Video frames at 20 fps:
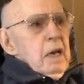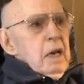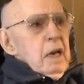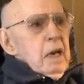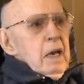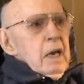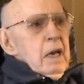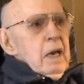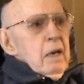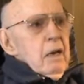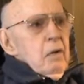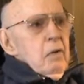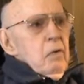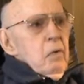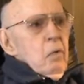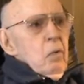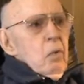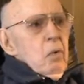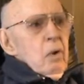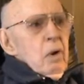and
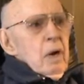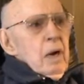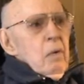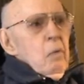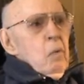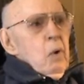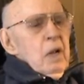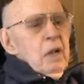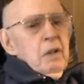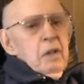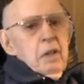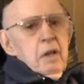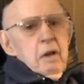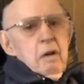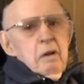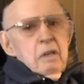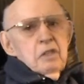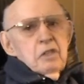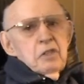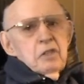I went
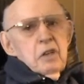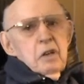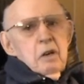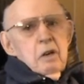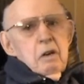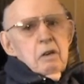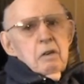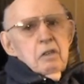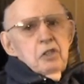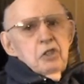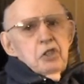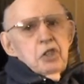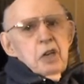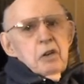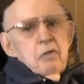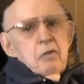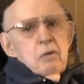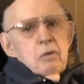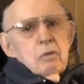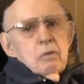there as their
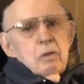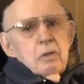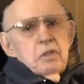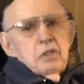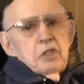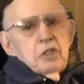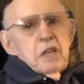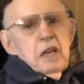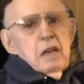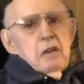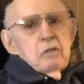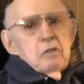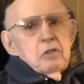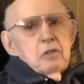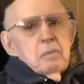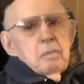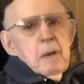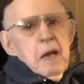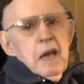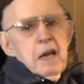general
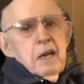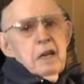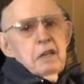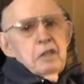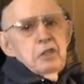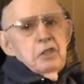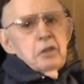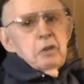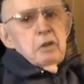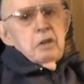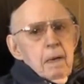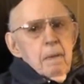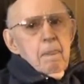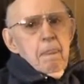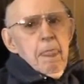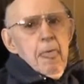sales manager.